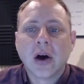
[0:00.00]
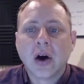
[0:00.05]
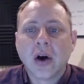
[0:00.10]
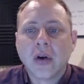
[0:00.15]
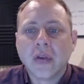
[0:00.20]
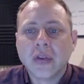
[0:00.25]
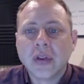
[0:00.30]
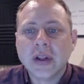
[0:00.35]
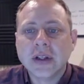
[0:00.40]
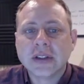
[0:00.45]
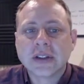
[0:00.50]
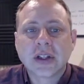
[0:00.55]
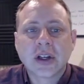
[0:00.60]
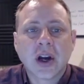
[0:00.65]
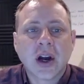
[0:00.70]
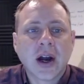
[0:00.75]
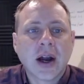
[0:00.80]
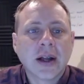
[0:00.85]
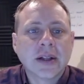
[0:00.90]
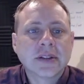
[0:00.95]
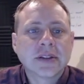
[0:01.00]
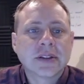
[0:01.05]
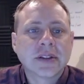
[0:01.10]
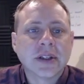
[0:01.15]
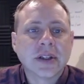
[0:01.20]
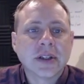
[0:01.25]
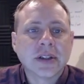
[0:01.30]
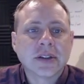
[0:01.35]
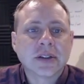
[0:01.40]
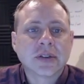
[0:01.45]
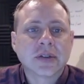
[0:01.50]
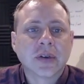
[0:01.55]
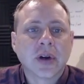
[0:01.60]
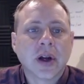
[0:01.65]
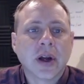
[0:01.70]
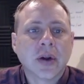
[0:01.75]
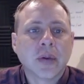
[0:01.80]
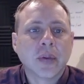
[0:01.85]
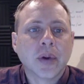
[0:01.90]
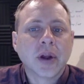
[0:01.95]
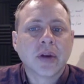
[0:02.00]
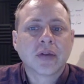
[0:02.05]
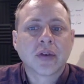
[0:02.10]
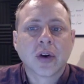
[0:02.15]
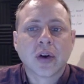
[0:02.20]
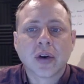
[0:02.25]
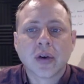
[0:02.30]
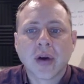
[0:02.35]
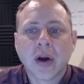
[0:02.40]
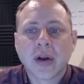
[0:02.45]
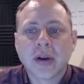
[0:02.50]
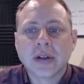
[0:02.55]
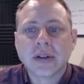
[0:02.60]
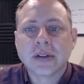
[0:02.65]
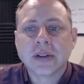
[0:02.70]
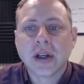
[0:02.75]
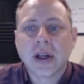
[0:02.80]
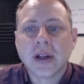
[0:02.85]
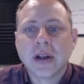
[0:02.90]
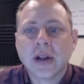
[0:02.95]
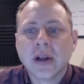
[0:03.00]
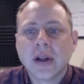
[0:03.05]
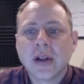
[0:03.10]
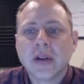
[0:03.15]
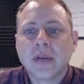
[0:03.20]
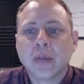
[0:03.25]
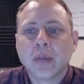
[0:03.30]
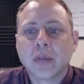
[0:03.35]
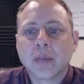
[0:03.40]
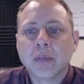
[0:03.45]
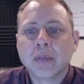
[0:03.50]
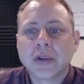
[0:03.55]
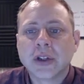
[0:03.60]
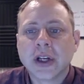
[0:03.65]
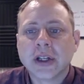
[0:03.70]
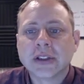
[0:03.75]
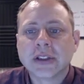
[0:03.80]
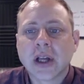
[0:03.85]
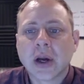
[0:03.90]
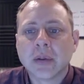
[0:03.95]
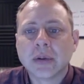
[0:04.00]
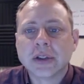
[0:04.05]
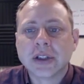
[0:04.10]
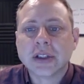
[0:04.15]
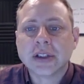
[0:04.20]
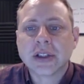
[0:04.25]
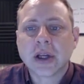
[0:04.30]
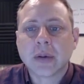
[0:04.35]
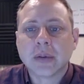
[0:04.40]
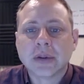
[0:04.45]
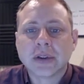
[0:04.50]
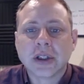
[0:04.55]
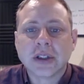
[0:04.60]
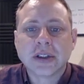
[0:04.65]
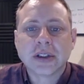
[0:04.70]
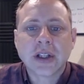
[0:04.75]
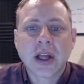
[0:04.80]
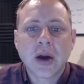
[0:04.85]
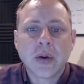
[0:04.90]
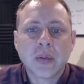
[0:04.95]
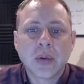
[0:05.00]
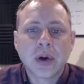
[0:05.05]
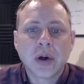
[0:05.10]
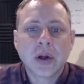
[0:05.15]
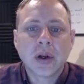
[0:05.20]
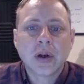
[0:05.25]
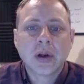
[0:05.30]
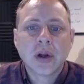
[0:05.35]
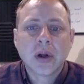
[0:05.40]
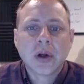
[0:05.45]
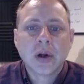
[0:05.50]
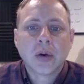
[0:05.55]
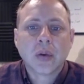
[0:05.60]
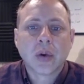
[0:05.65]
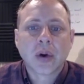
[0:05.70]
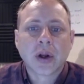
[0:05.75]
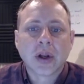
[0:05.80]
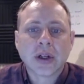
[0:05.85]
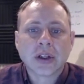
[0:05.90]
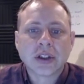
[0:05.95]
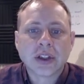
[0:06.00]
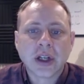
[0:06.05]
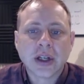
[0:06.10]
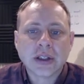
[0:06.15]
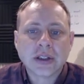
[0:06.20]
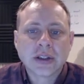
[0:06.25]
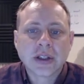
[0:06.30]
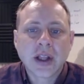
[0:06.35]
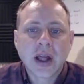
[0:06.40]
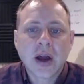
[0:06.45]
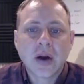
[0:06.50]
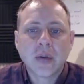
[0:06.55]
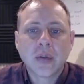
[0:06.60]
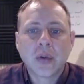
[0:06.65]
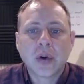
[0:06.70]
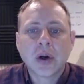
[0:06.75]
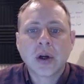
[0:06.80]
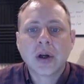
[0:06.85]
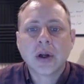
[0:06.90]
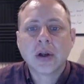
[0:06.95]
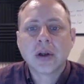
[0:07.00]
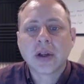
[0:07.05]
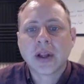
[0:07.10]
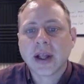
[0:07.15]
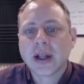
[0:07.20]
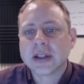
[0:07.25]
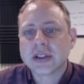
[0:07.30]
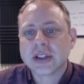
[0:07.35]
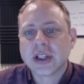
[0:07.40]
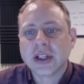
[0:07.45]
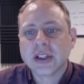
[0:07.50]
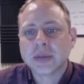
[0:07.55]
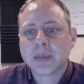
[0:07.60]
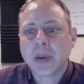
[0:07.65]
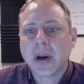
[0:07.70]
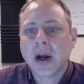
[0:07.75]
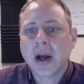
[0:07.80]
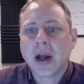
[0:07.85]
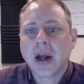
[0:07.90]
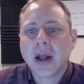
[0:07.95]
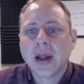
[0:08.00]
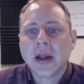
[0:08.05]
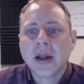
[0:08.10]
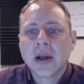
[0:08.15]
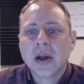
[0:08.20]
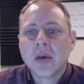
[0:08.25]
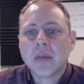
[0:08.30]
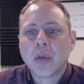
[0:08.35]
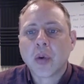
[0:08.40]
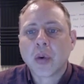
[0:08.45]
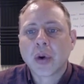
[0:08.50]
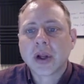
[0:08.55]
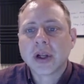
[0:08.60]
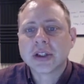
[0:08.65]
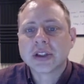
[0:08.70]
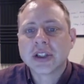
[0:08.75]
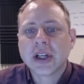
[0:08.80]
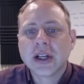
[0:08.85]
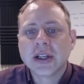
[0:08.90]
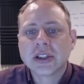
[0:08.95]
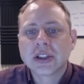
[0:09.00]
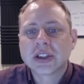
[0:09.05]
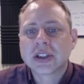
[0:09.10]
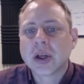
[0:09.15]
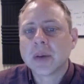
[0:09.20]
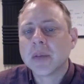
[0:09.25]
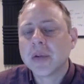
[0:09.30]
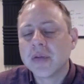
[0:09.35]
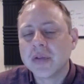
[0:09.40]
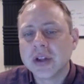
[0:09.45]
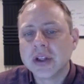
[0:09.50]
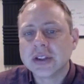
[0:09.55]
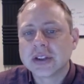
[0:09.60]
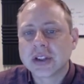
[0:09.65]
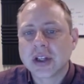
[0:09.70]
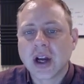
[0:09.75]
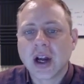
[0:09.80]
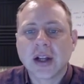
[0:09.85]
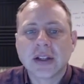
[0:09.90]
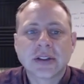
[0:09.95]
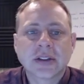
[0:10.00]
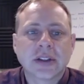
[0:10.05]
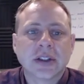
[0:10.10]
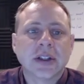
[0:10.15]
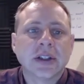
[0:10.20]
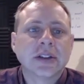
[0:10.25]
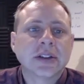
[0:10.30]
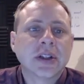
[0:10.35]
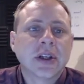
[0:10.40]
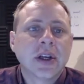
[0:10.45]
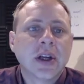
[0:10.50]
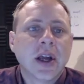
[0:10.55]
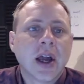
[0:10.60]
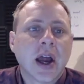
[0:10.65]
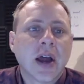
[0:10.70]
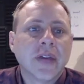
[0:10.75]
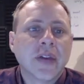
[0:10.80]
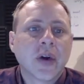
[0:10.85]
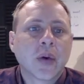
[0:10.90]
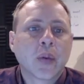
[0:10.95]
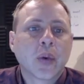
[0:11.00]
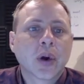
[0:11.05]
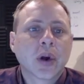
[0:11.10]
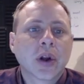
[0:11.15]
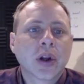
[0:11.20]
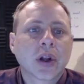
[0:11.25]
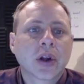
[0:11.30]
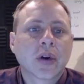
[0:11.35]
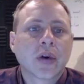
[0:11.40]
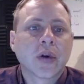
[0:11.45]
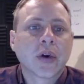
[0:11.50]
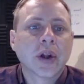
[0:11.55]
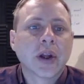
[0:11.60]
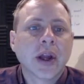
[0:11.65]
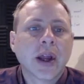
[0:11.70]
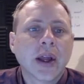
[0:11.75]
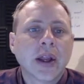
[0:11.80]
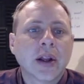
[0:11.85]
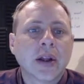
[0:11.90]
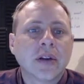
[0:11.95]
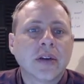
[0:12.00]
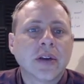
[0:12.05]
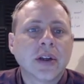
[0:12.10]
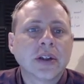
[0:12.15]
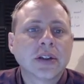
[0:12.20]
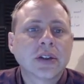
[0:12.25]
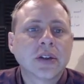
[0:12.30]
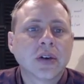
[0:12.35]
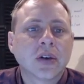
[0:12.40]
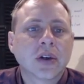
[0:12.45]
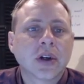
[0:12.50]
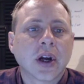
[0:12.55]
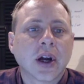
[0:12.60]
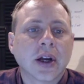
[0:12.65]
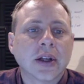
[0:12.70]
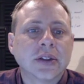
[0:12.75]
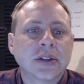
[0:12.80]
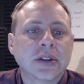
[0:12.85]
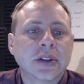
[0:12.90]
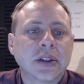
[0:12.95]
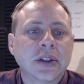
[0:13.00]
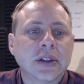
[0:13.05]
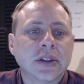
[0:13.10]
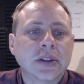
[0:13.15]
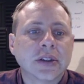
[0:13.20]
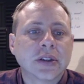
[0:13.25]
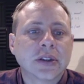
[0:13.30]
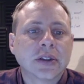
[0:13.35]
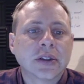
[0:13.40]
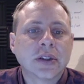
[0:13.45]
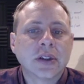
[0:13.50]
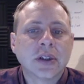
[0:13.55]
these constants, right? We have turned around and said, change that one, change that one, change that one. We're going to change that one. You can't change pi, but we're going to change some of these constants, and then we're going to create additional constants